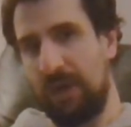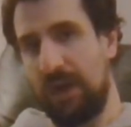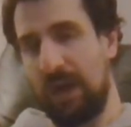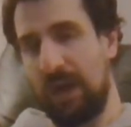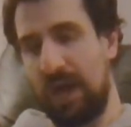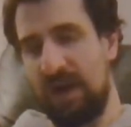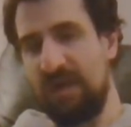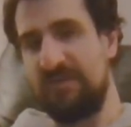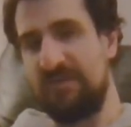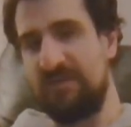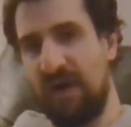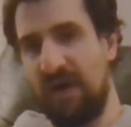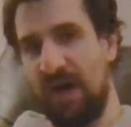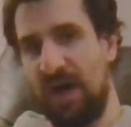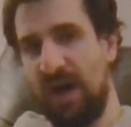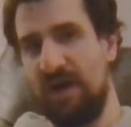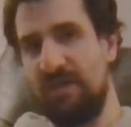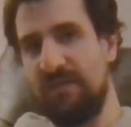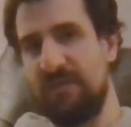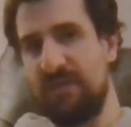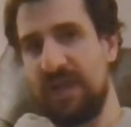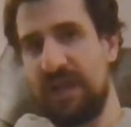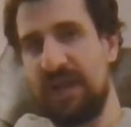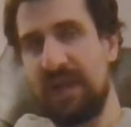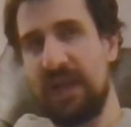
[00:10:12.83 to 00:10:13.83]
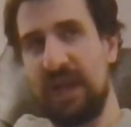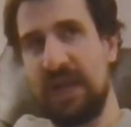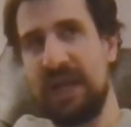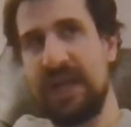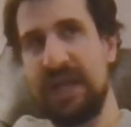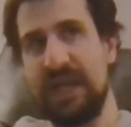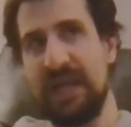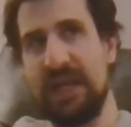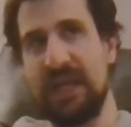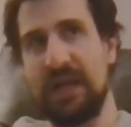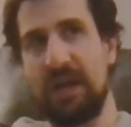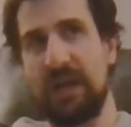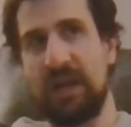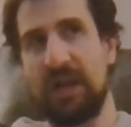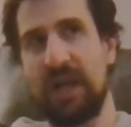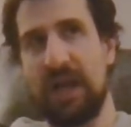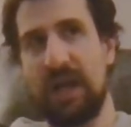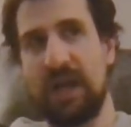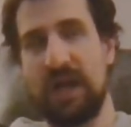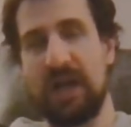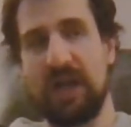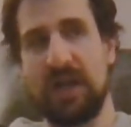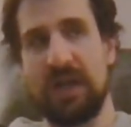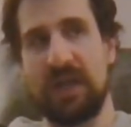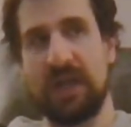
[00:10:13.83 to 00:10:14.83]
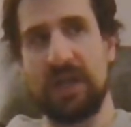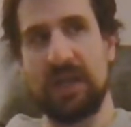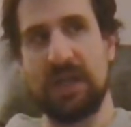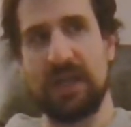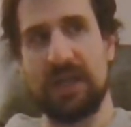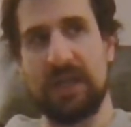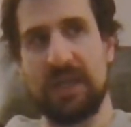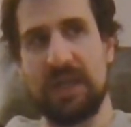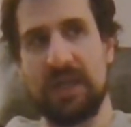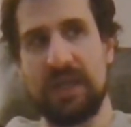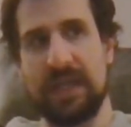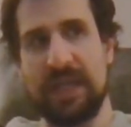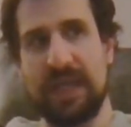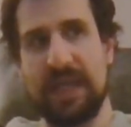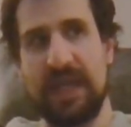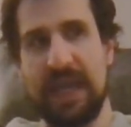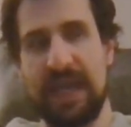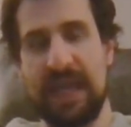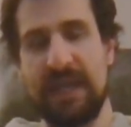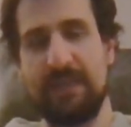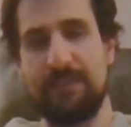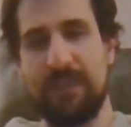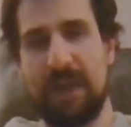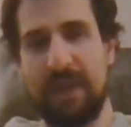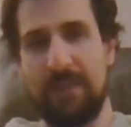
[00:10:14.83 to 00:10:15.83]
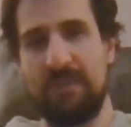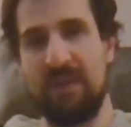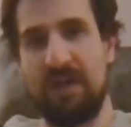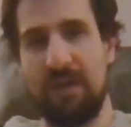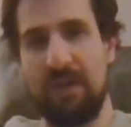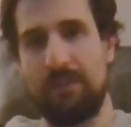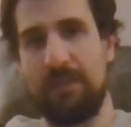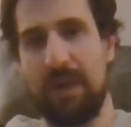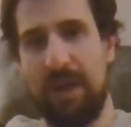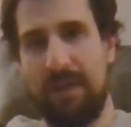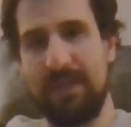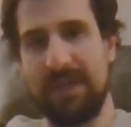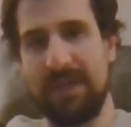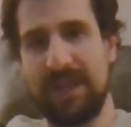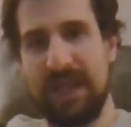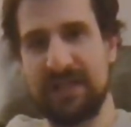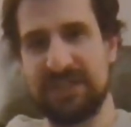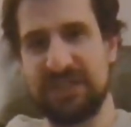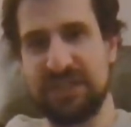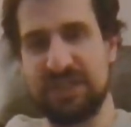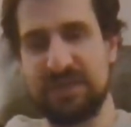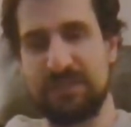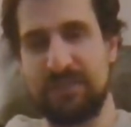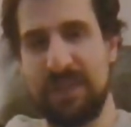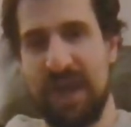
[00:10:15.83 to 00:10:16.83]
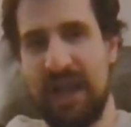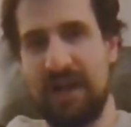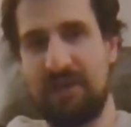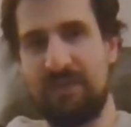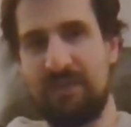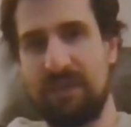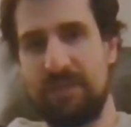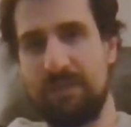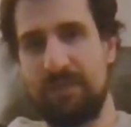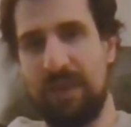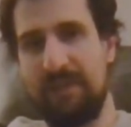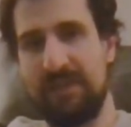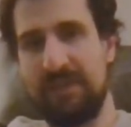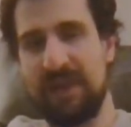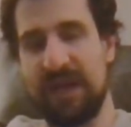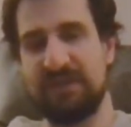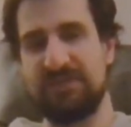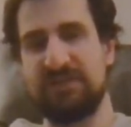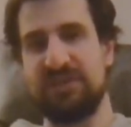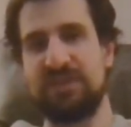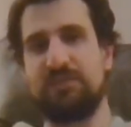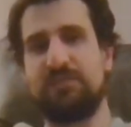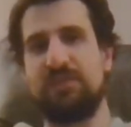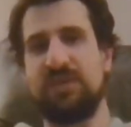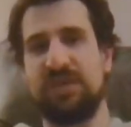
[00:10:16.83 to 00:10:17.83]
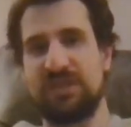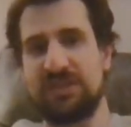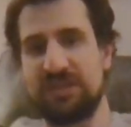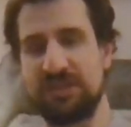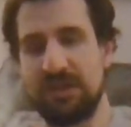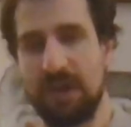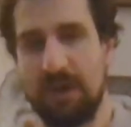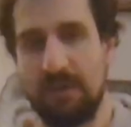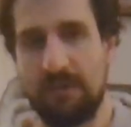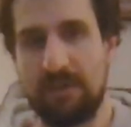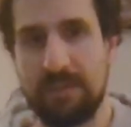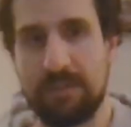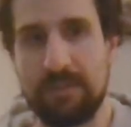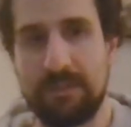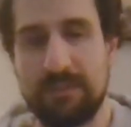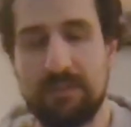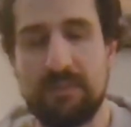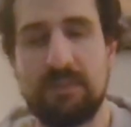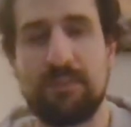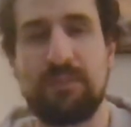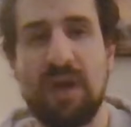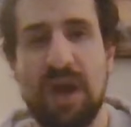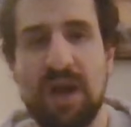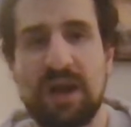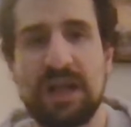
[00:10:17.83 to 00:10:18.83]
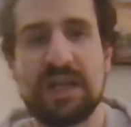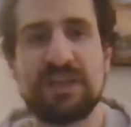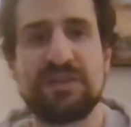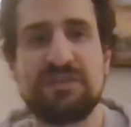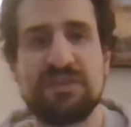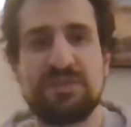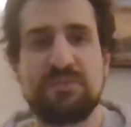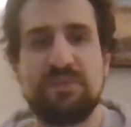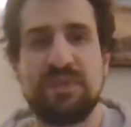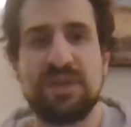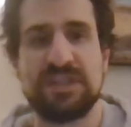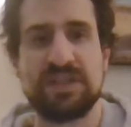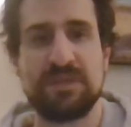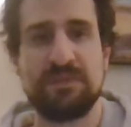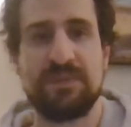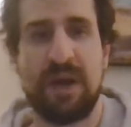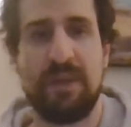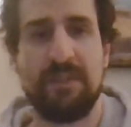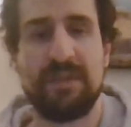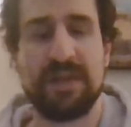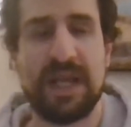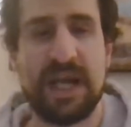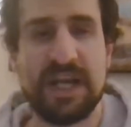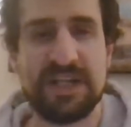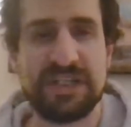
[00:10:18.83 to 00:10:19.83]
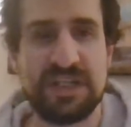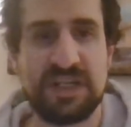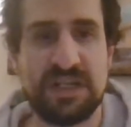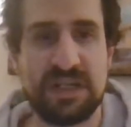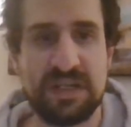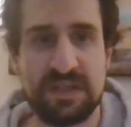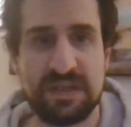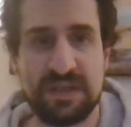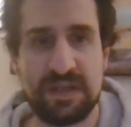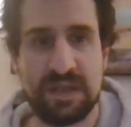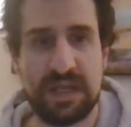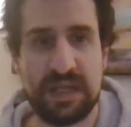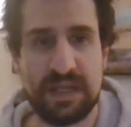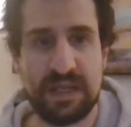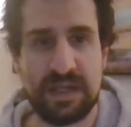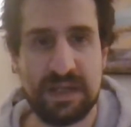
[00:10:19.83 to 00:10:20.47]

got involved and got hit by Bobby Lashley's back when Brock Lesnar was pushing Bobby Lashley into